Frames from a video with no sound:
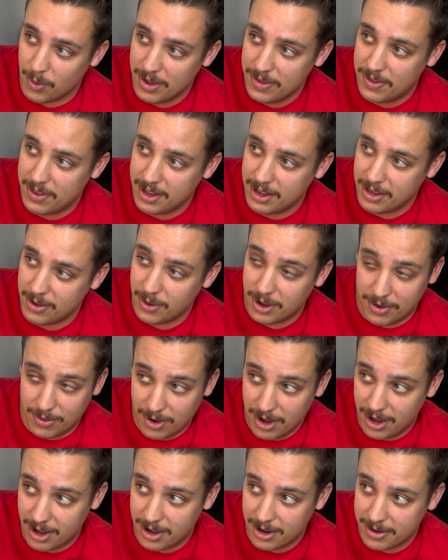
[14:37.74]
One thing you had
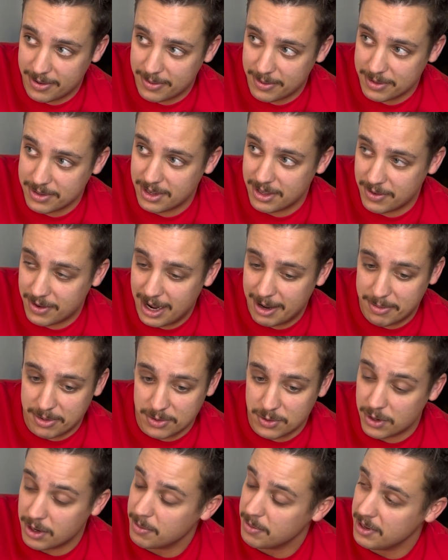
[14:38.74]
wrong was that the
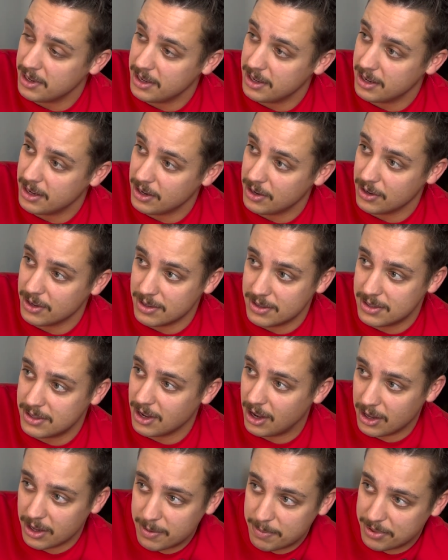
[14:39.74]
Raptors are going to be a good,
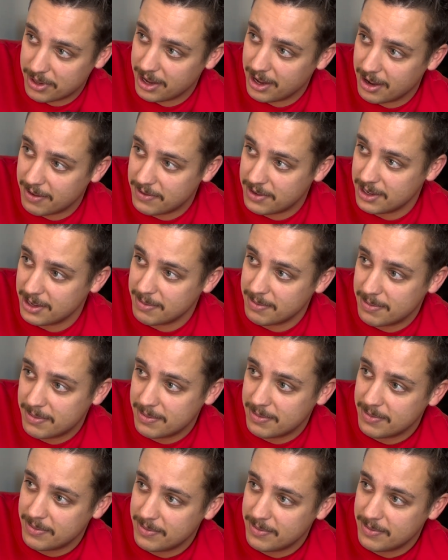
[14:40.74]
solid playoff team.